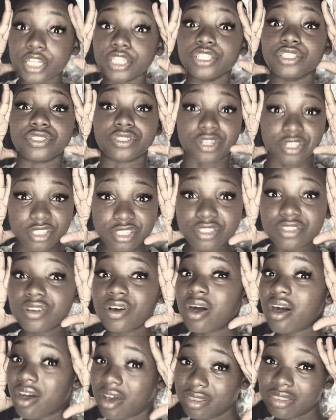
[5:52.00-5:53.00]
Just to
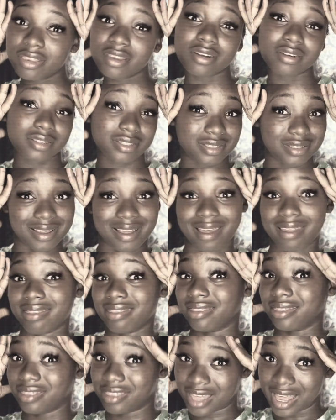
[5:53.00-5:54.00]

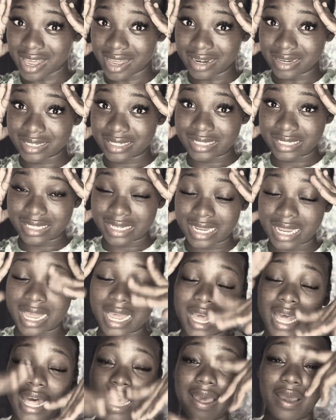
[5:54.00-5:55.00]
understand that
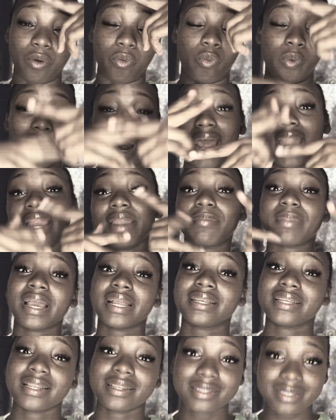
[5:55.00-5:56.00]
when I did my
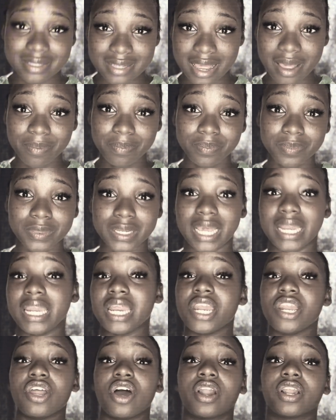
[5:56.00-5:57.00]
10th step, they
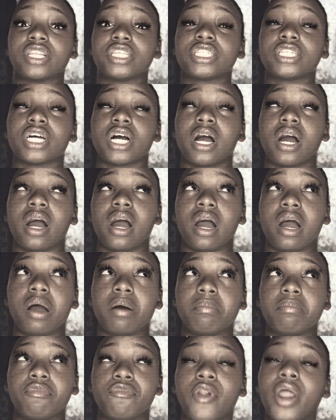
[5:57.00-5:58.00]
did not
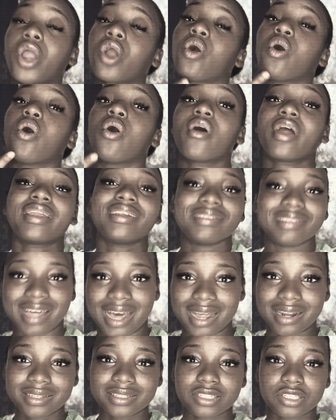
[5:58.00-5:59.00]
record
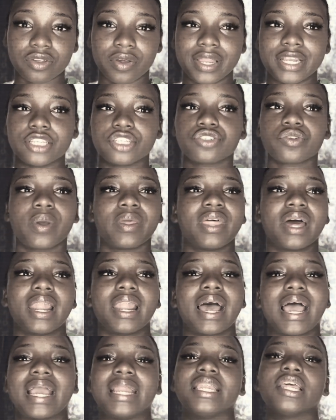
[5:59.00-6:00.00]
that. So it's showing that
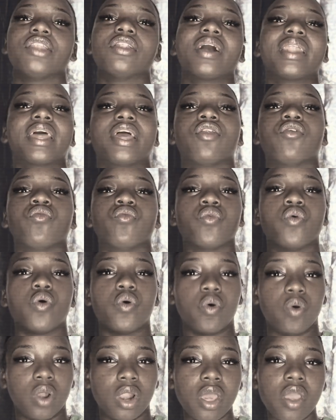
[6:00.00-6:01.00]
I did not
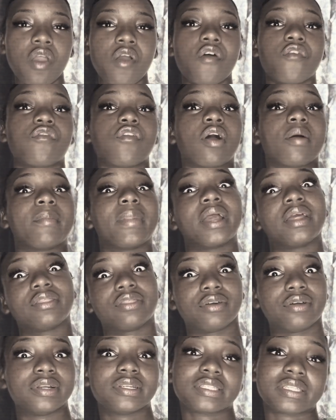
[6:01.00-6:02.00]
enroll for my
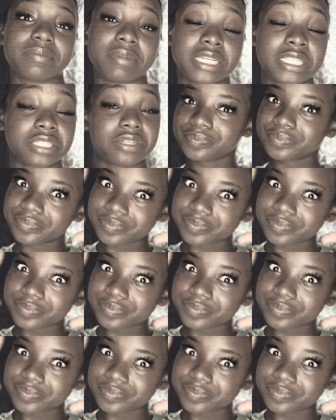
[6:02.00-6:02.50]
3rd semester.